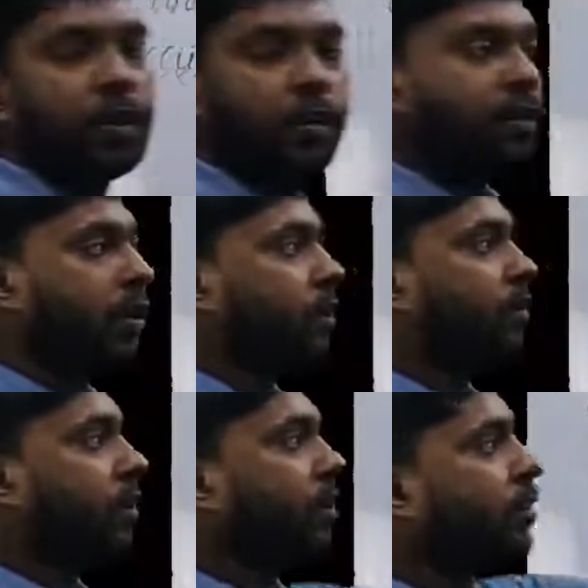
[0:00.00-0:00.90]

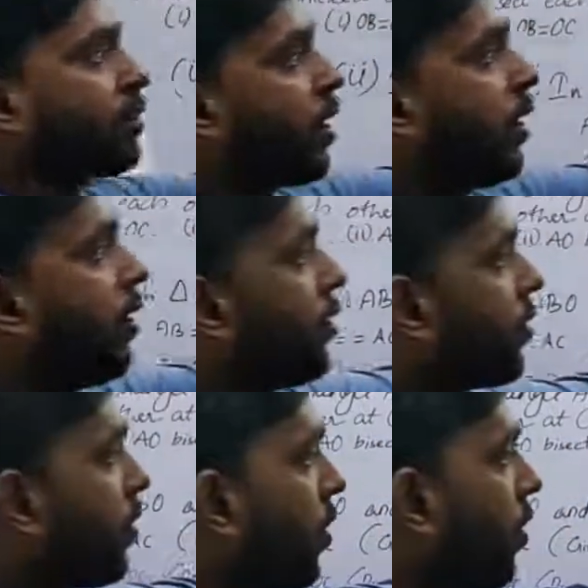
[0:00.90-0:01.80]
sides of this
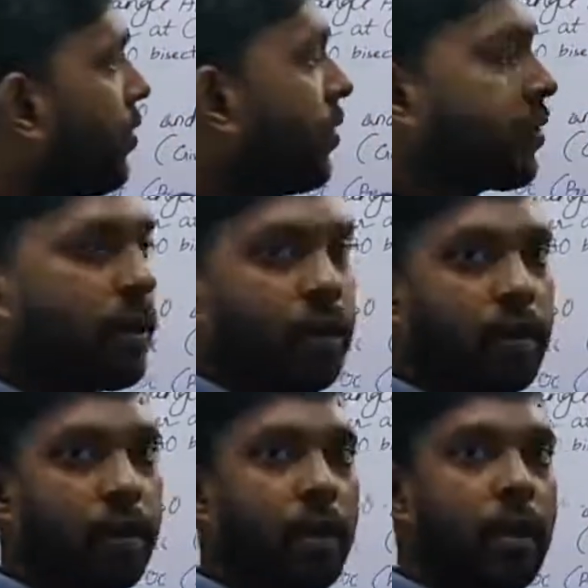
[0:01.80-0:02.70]
triangle
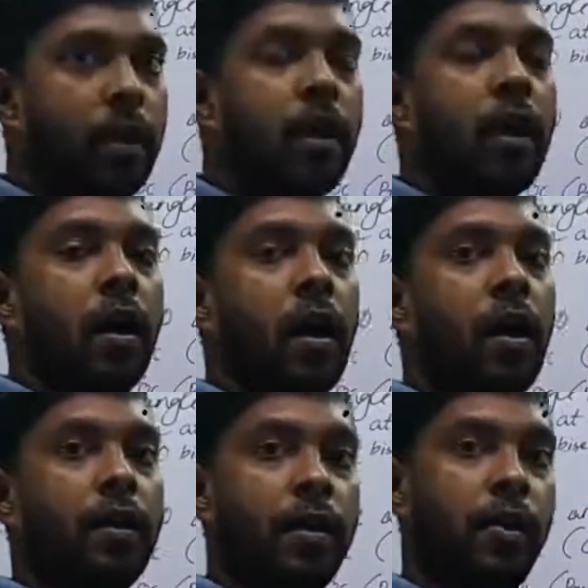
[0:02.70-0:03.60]
are equal
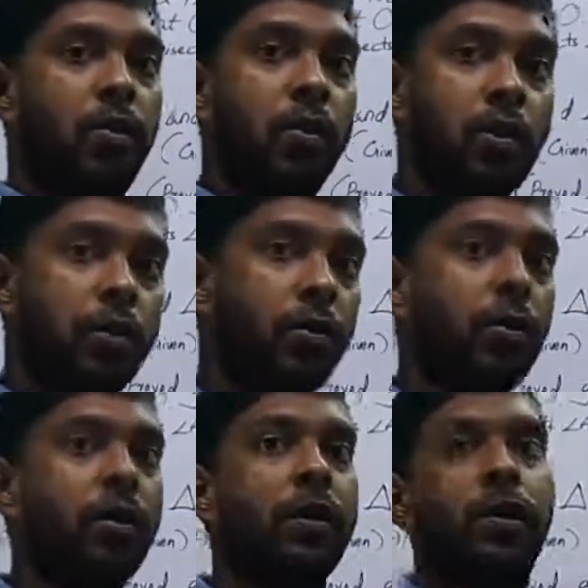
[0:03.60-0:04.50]
to the
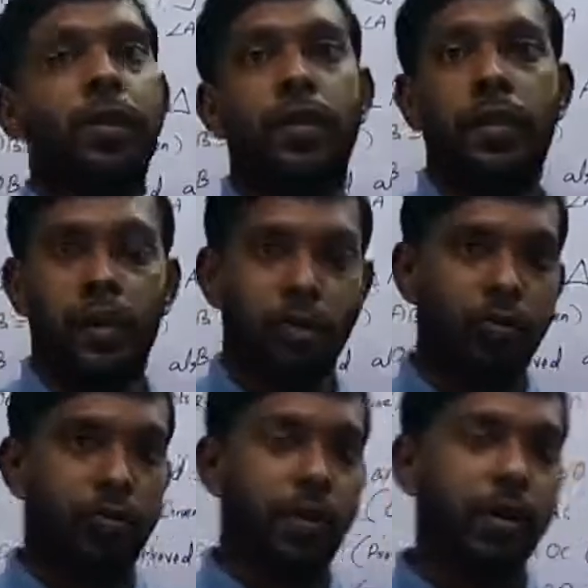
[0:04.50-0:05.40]
corresponding
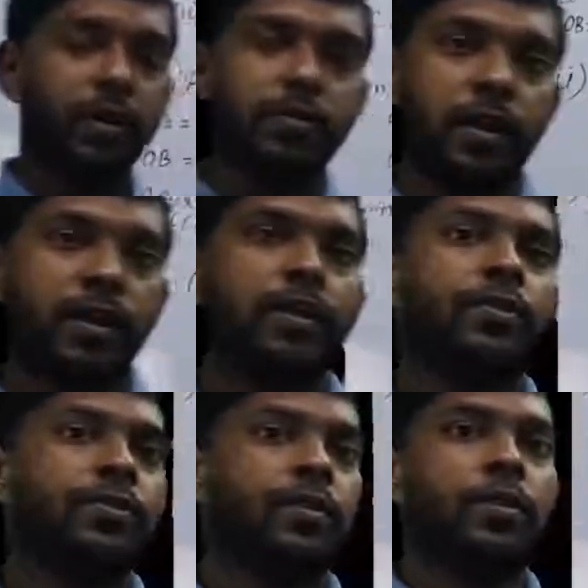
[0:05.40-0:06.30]
sides.
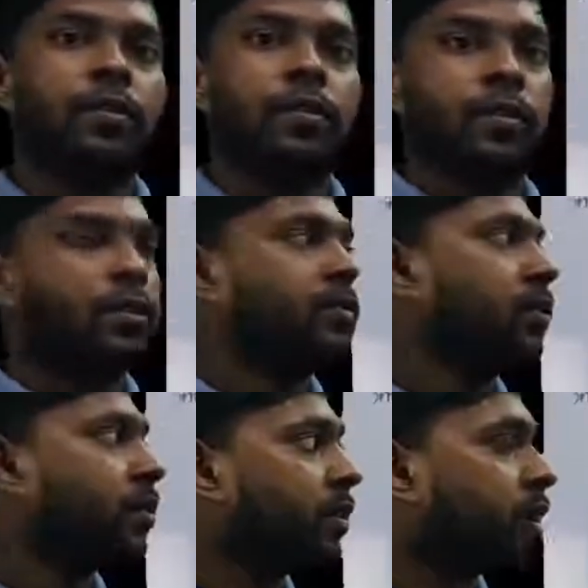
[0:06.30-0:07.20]
So they are
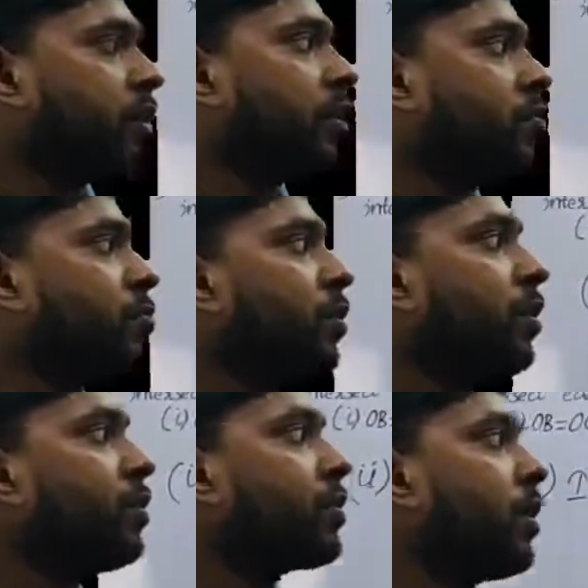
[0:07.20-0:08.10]
corresponding sides
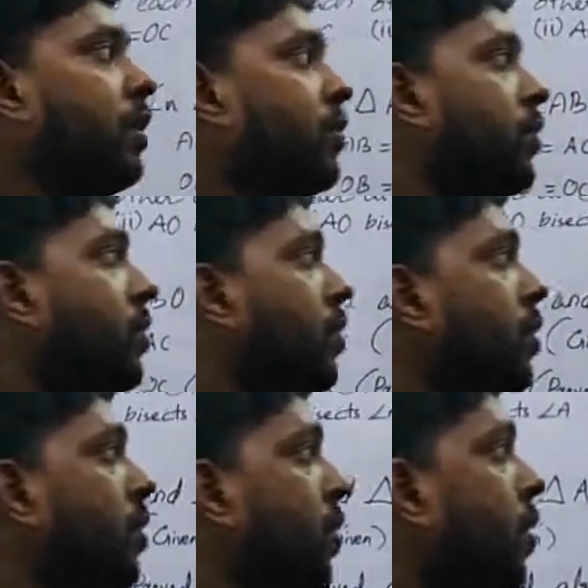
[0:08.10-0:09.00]
of
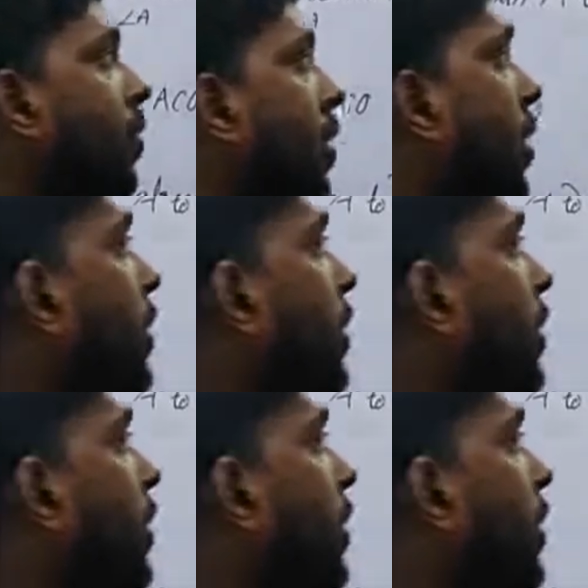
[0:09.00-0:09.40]
another triangle